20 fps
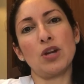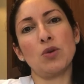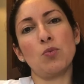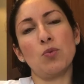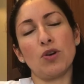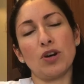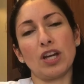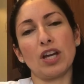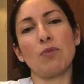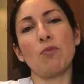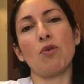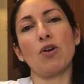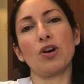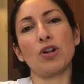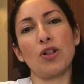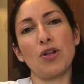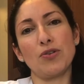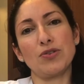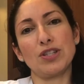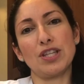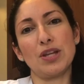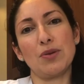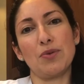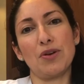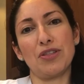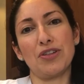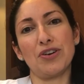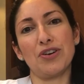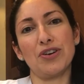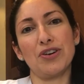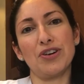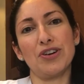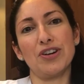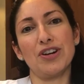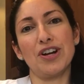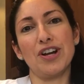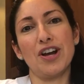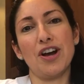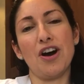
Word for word: and working more closely with her